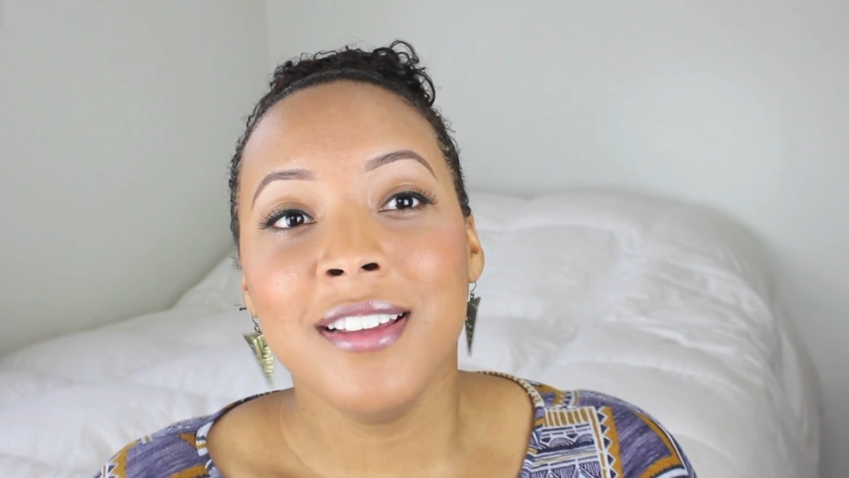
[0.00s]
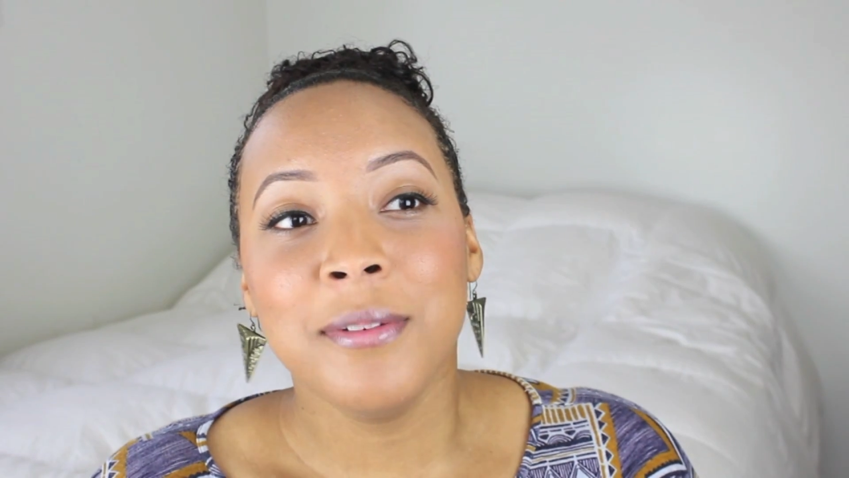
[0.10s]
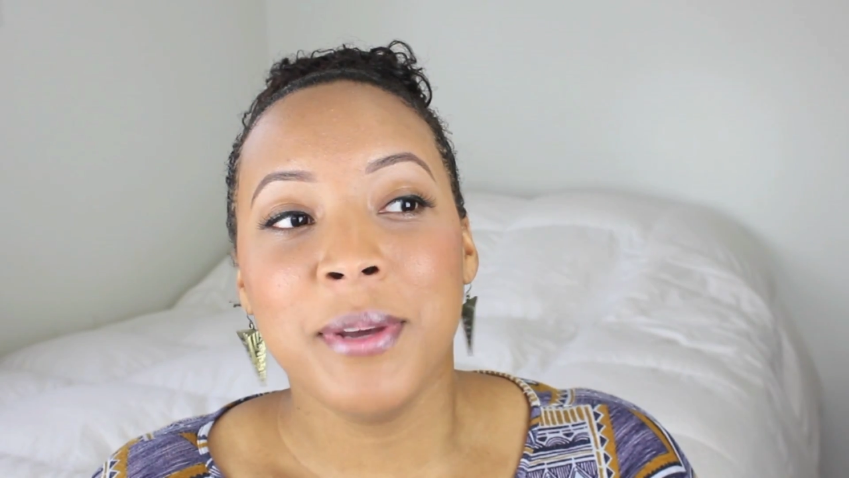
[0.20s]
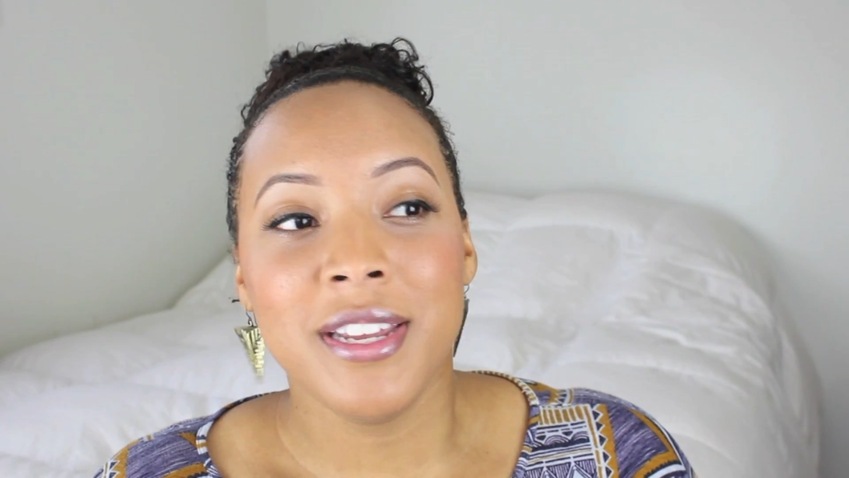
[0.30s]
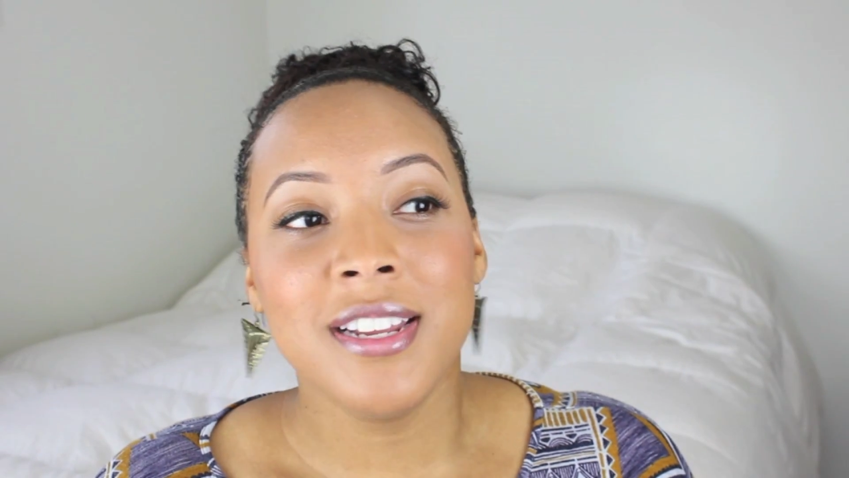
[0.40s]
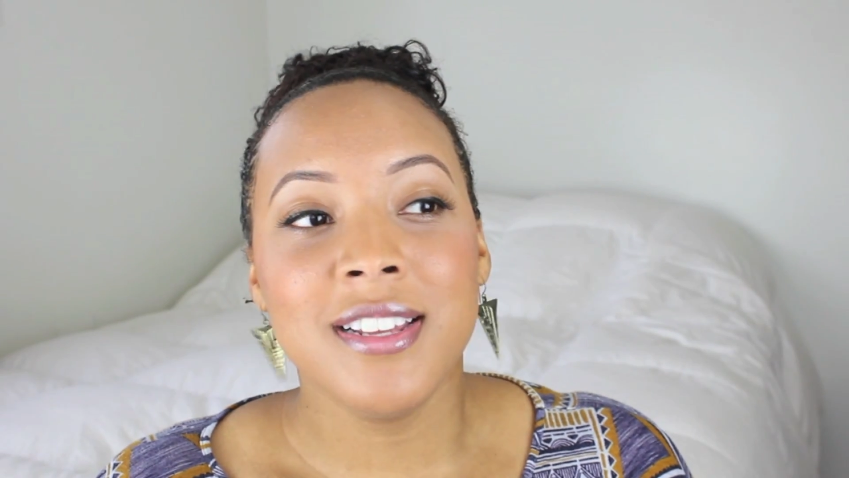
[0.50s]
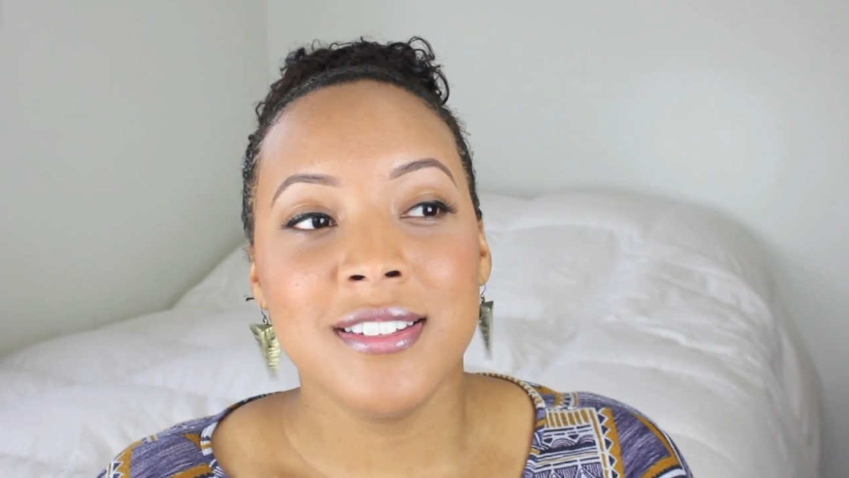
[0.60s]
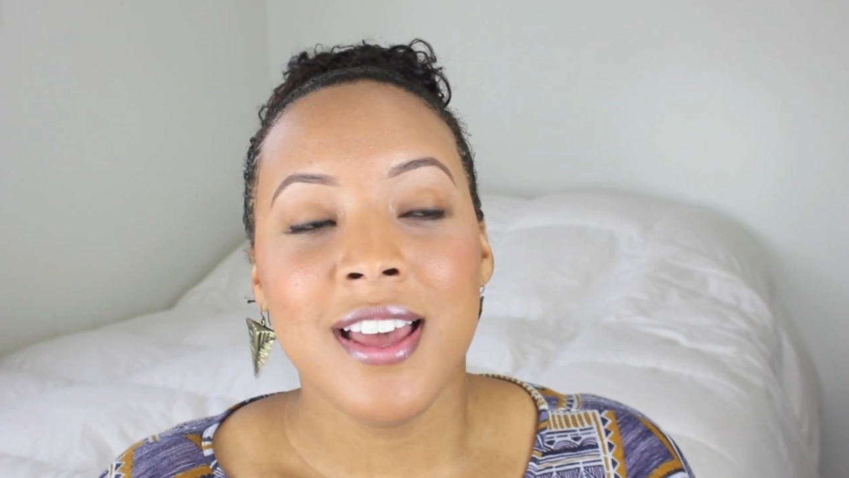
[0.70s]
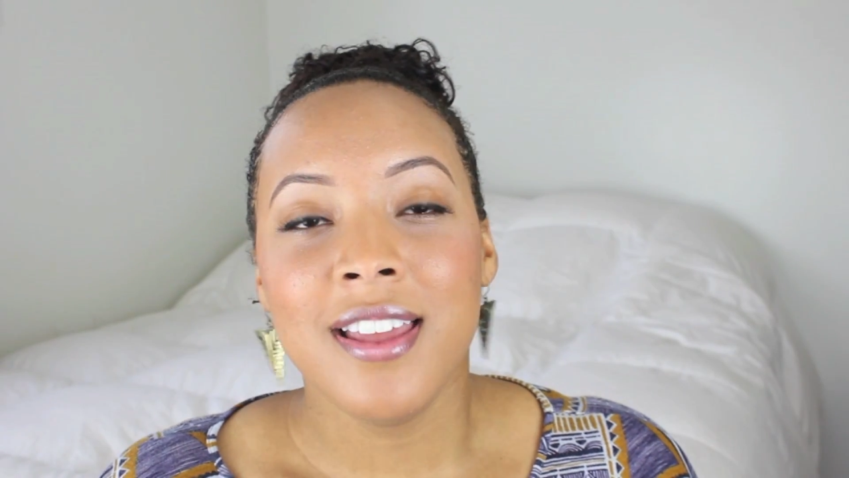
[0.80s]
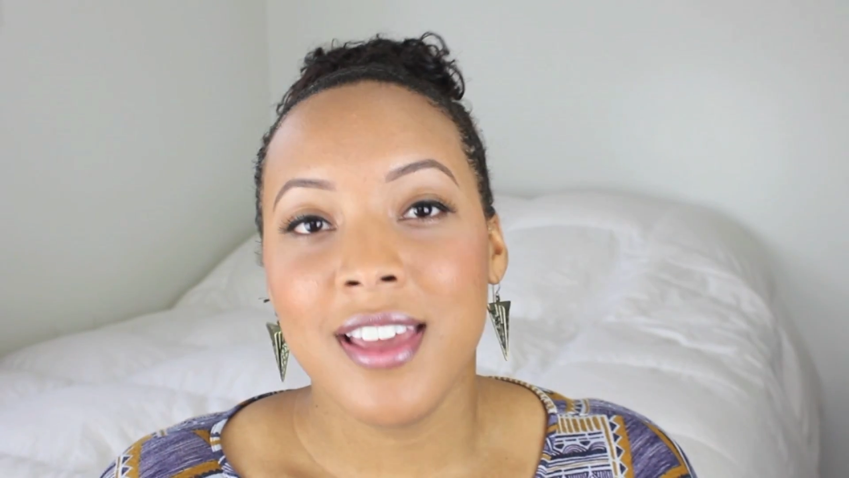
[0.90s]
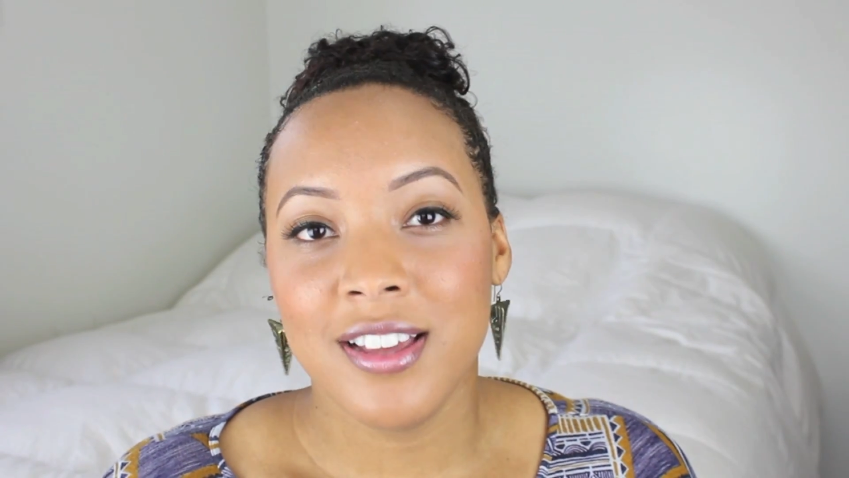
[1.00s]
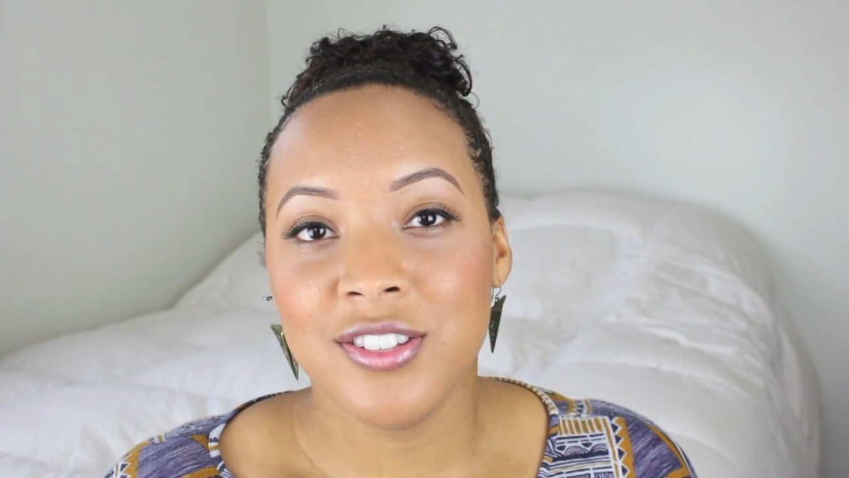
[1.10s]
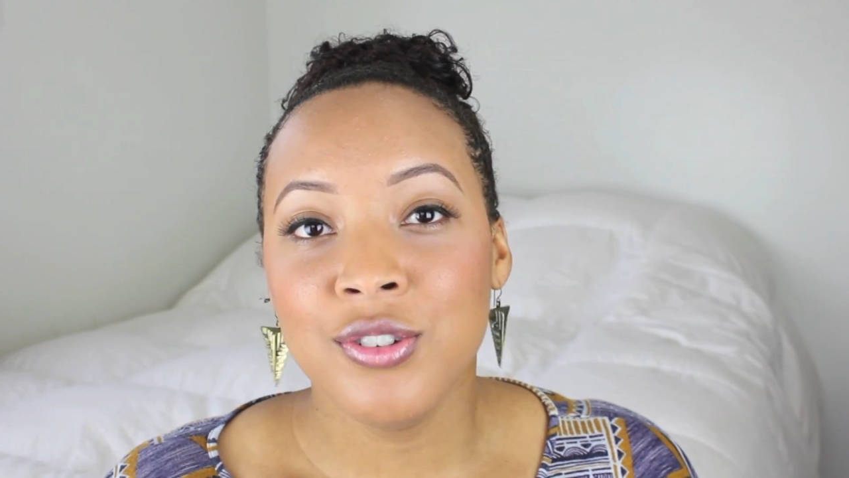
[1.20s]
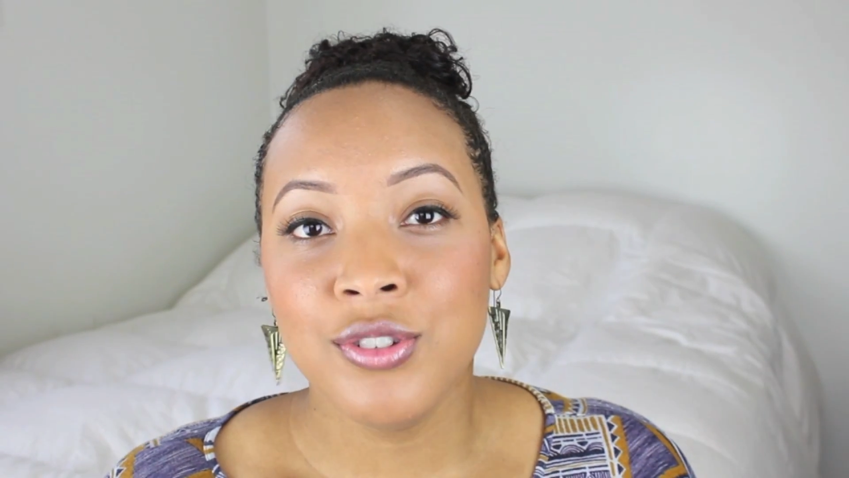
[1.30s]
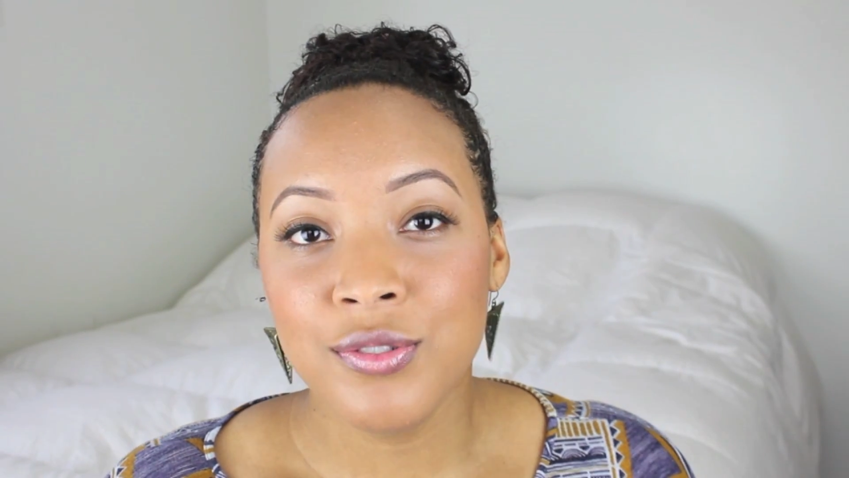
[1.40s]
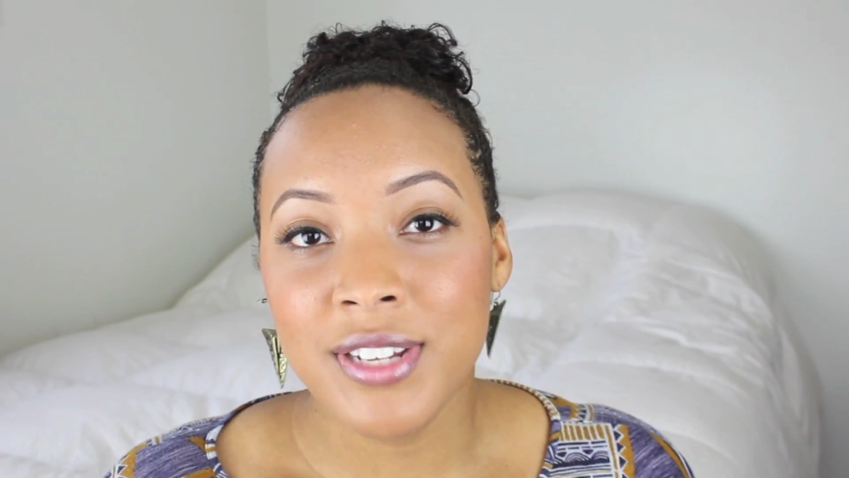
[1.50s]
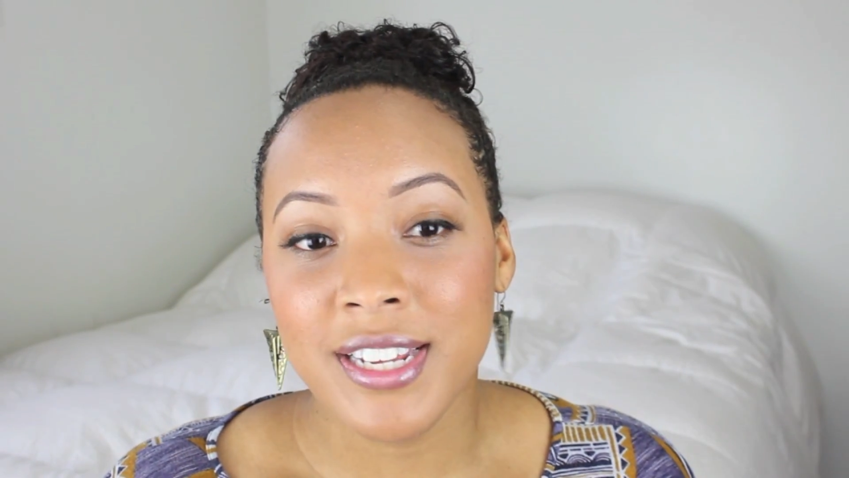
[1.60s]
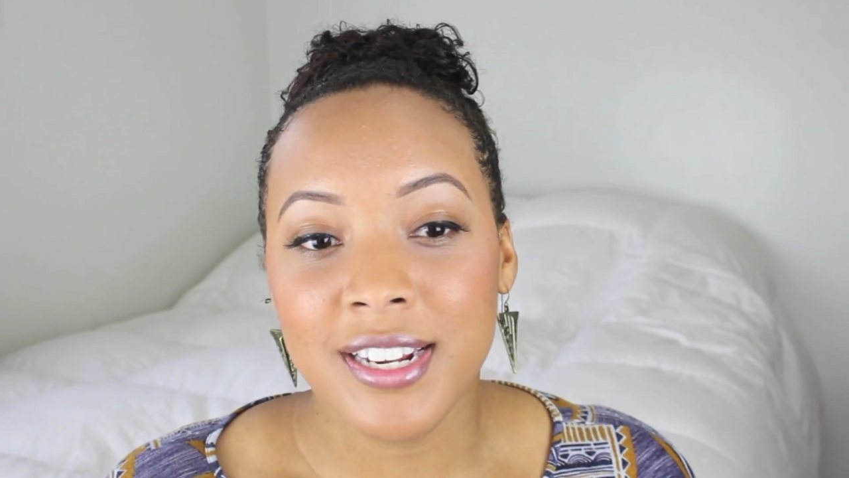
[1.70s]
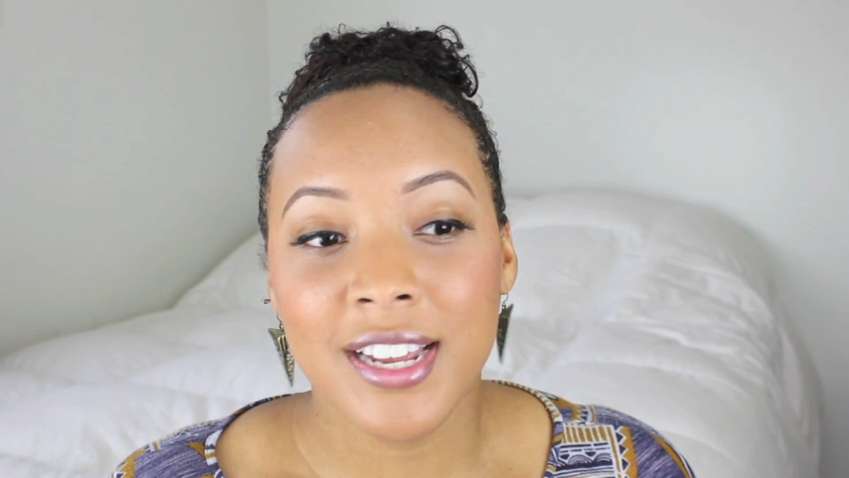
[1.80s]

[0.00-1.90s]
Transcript: opinion is that yes, you do need it.